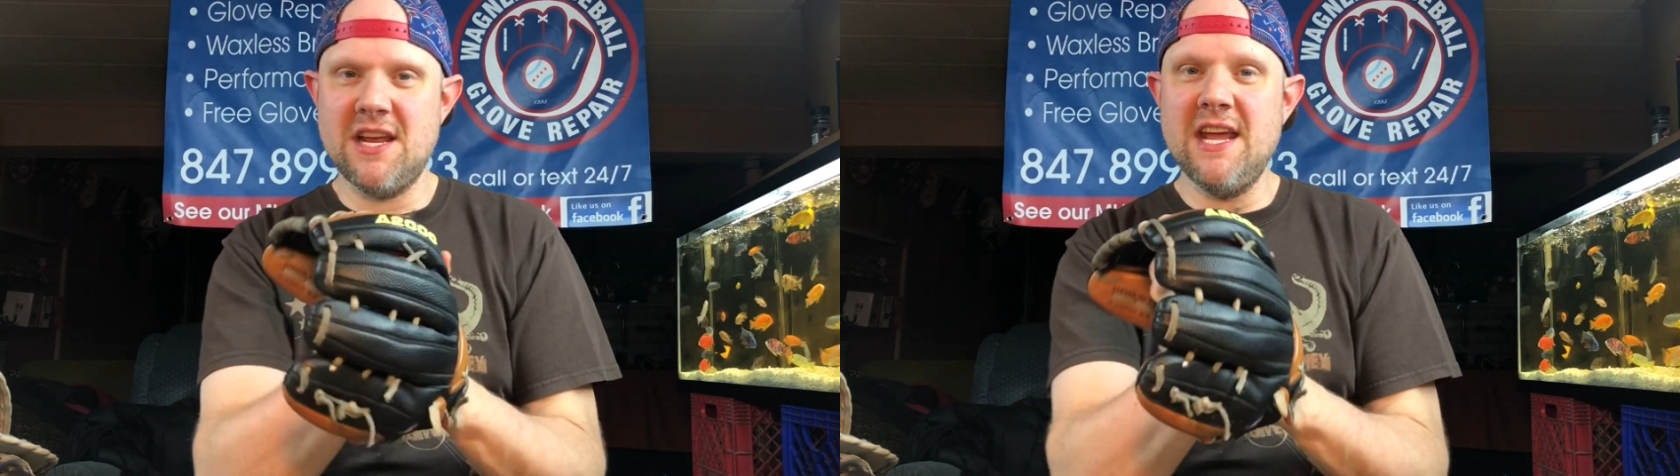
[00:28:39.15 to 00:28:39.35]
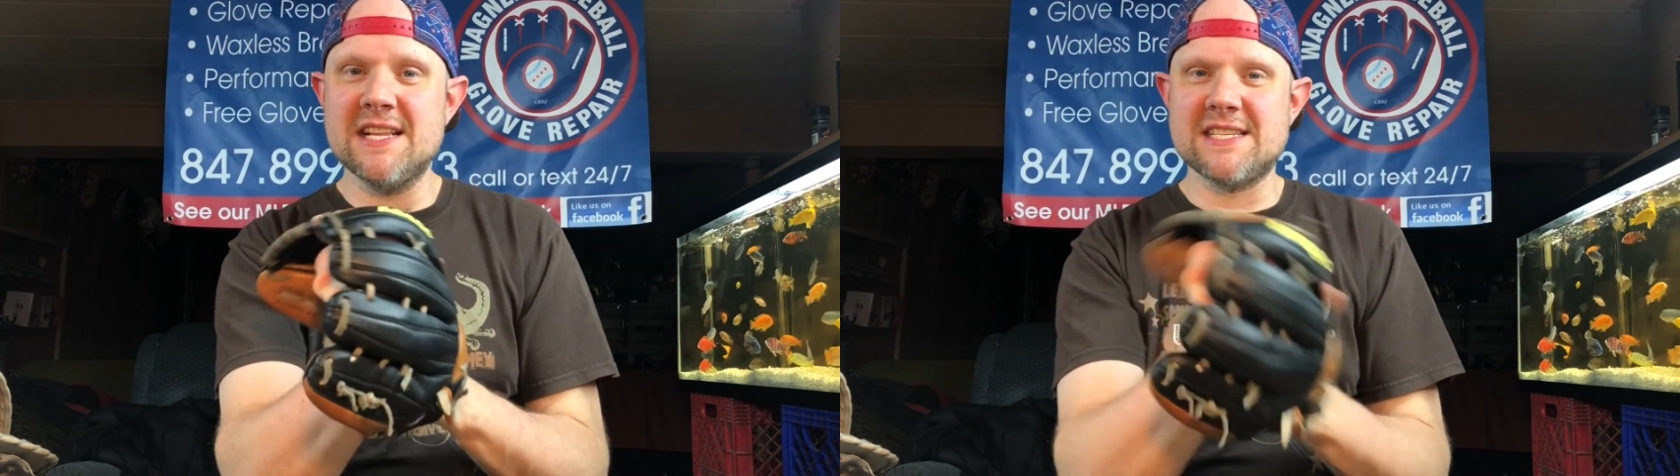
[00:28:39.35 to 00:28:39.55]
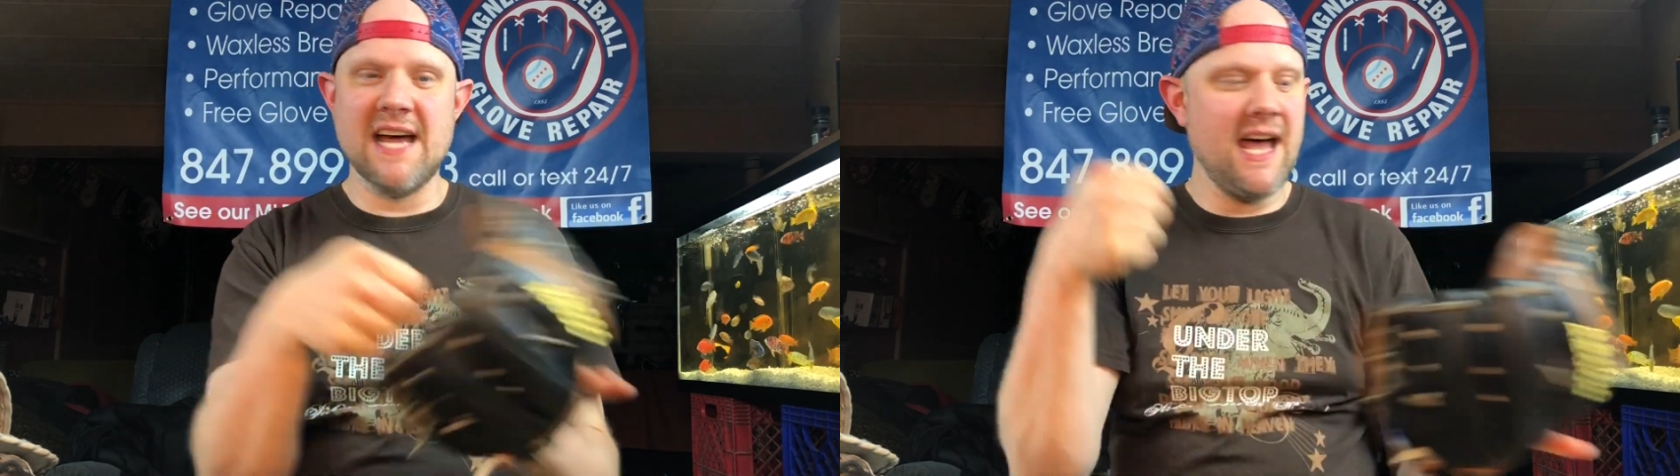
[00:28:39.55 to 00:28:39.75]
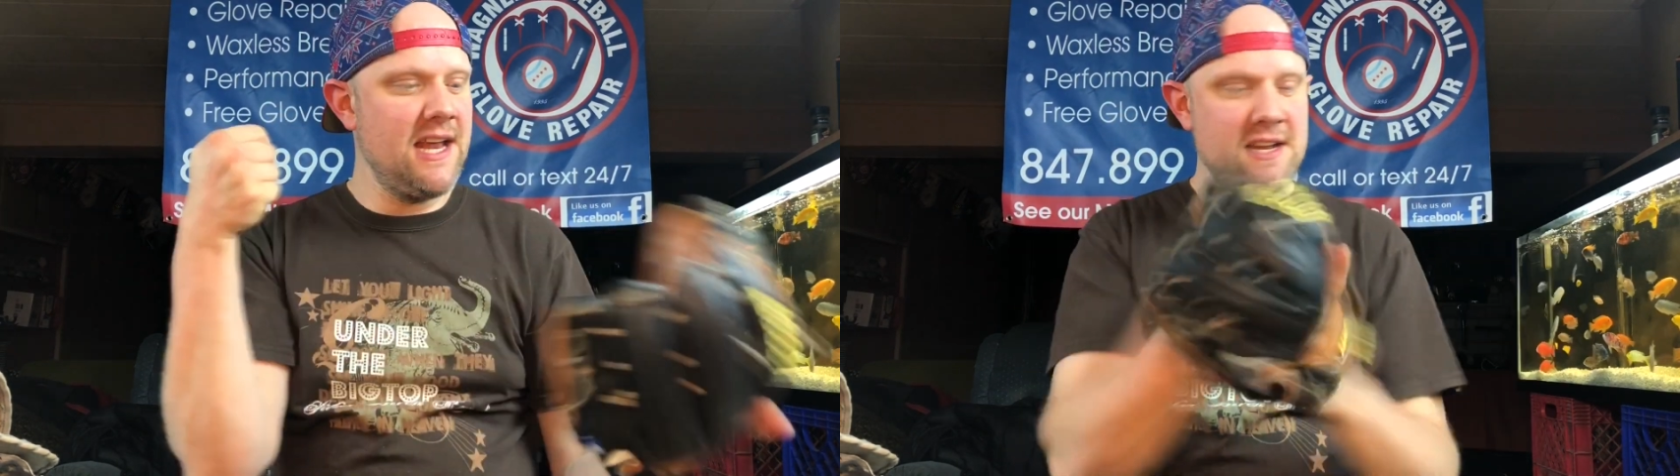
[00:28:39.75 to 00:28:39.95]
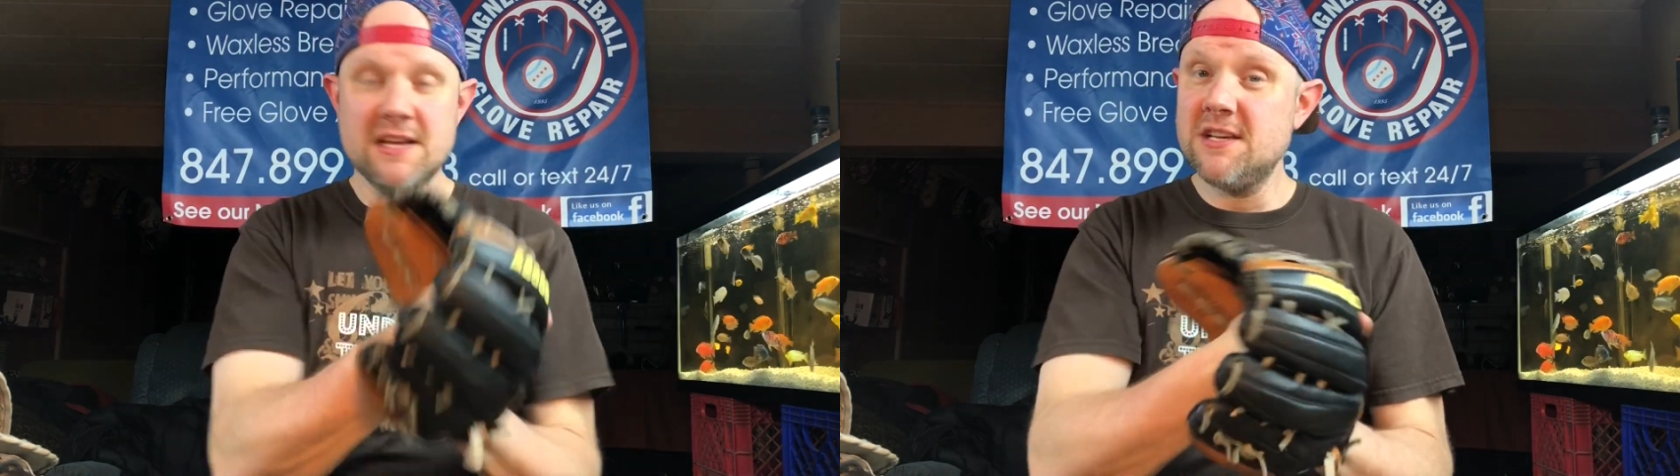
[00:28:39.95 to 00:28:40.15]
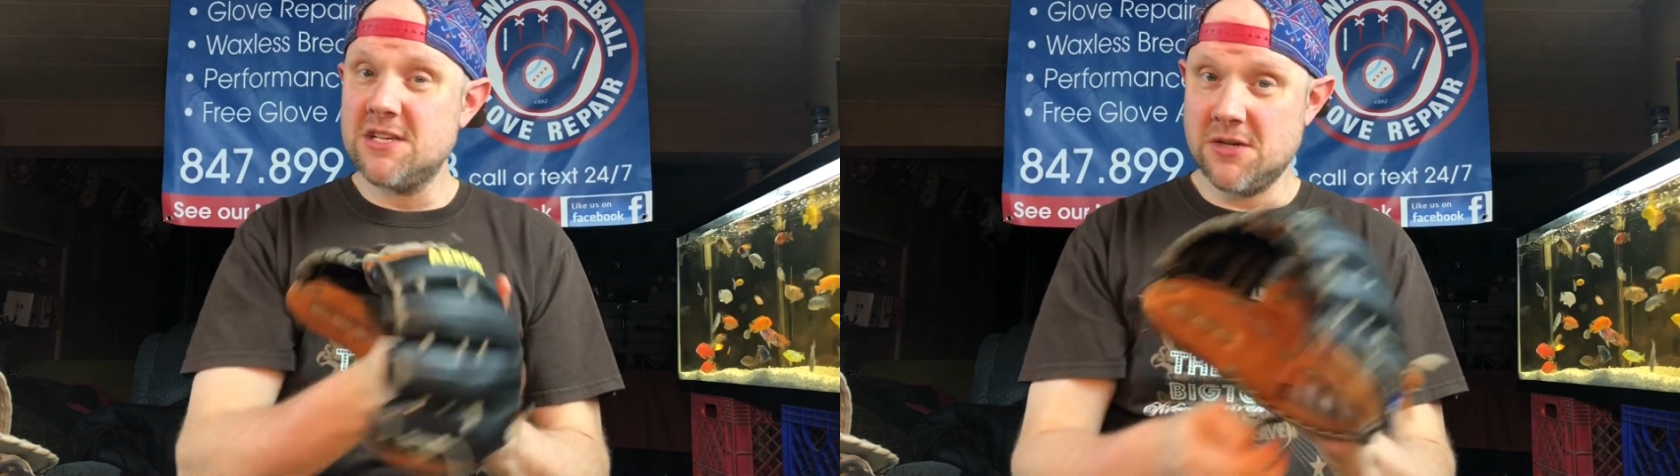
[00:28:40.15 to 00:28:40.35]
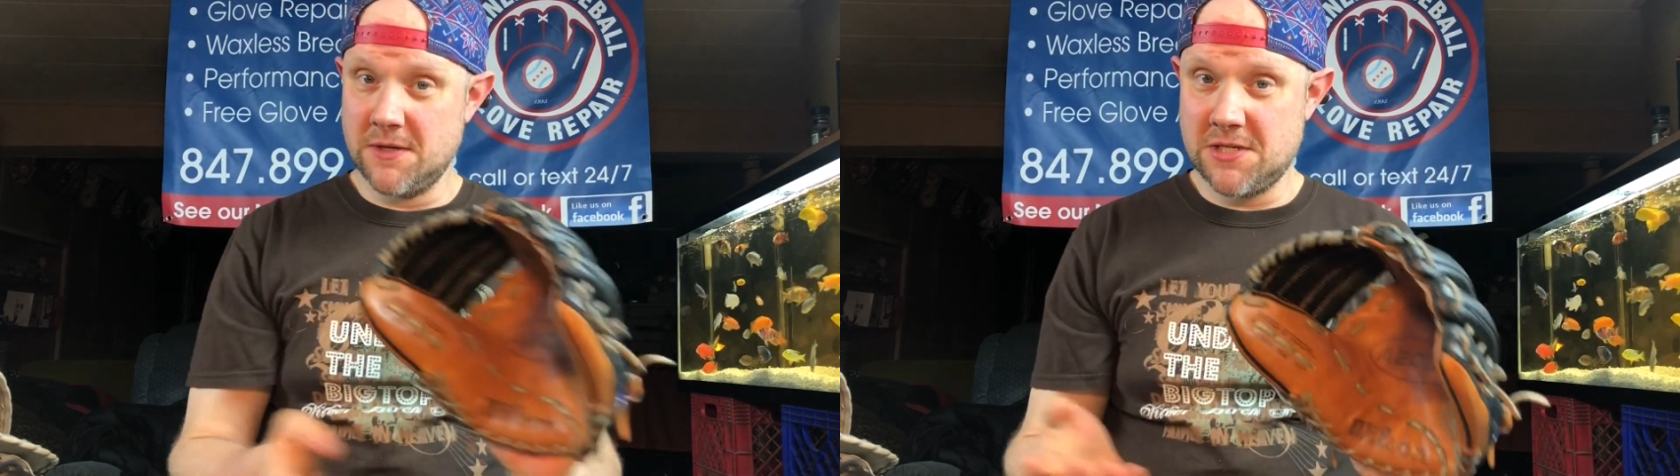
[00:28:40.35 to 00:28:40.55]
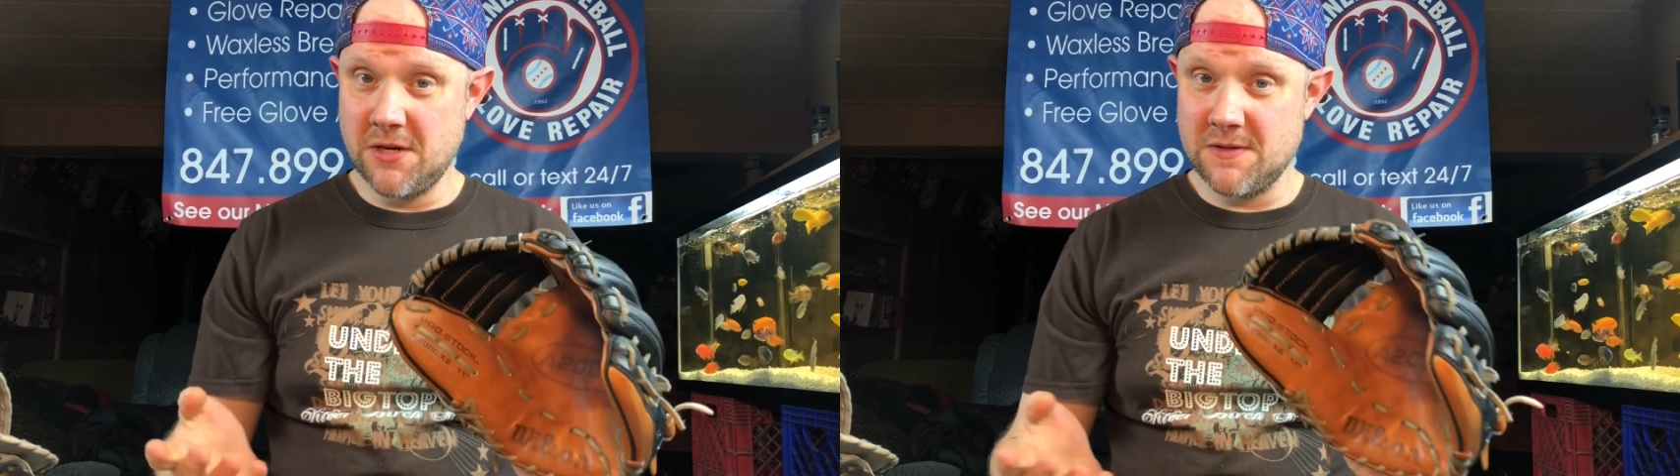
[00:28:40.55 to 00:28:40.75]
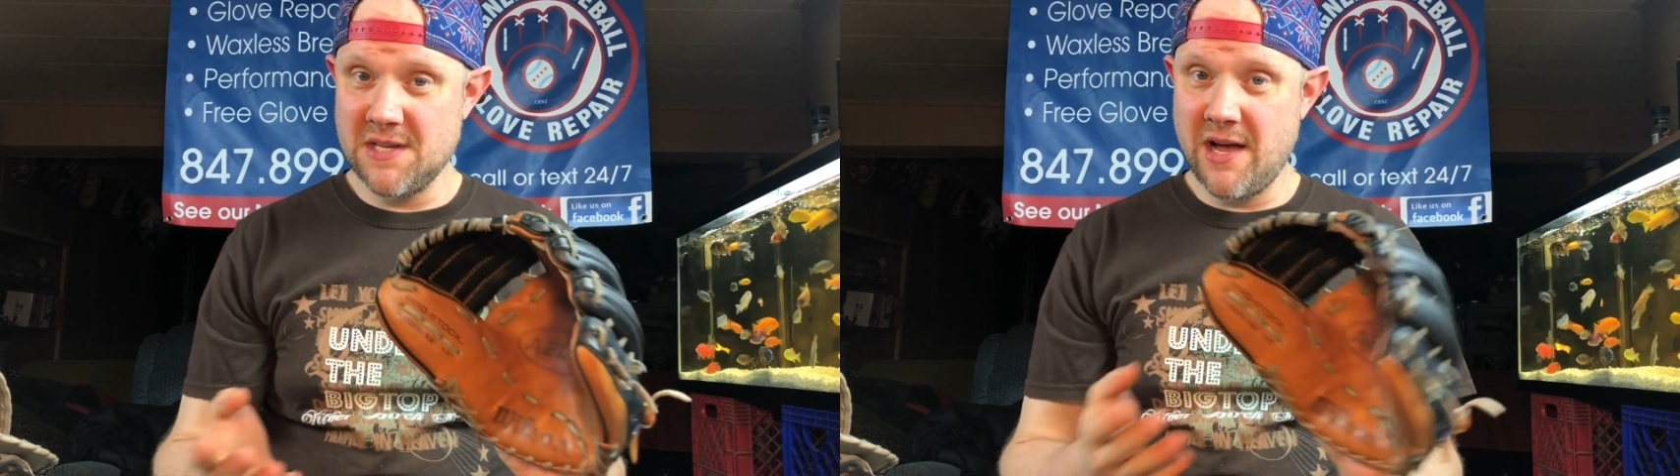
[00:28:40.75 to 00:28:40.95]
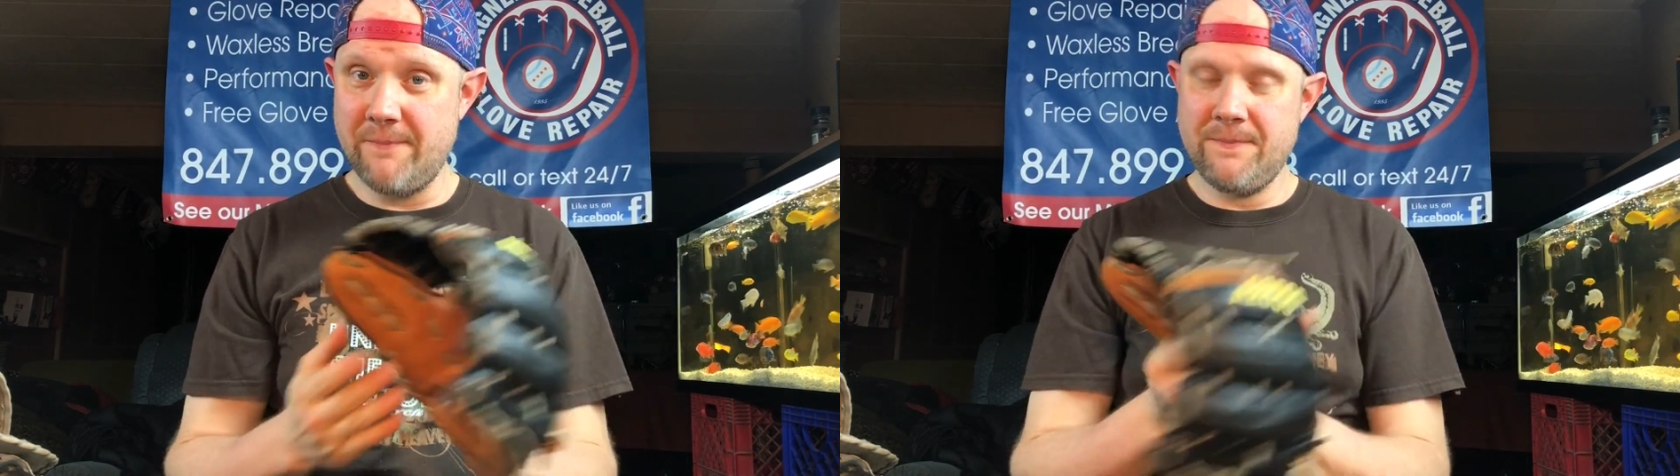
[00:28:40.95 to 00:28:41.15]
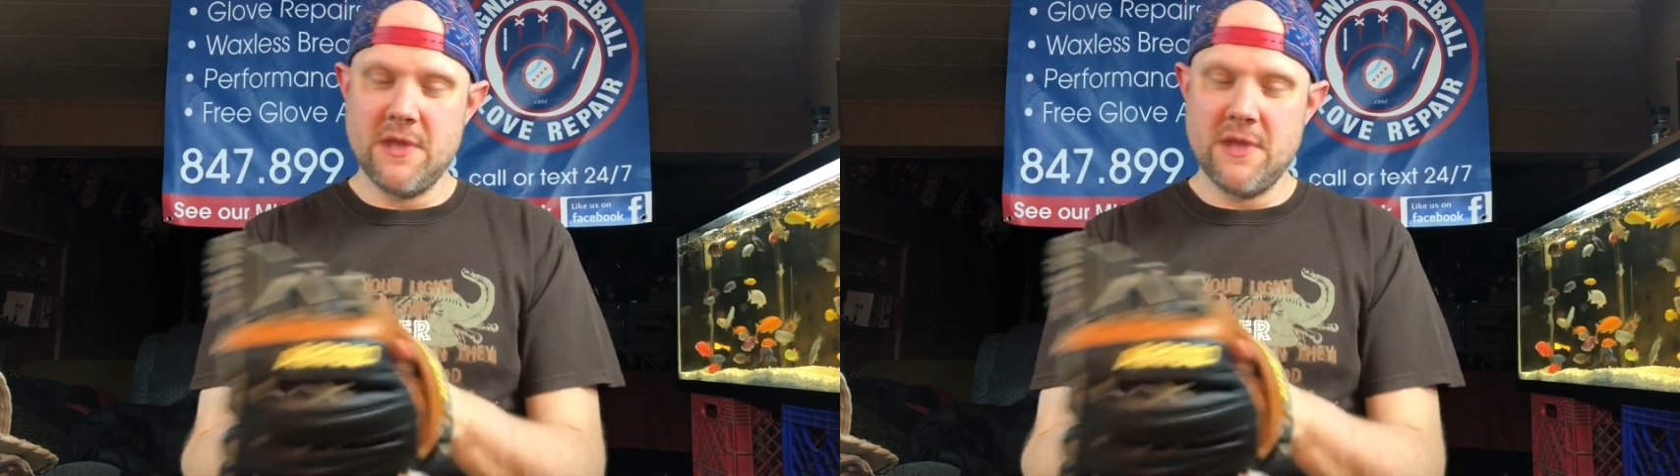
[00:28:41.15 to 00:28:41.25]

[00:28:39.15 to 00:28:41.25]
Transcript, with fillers: inside so it shows up.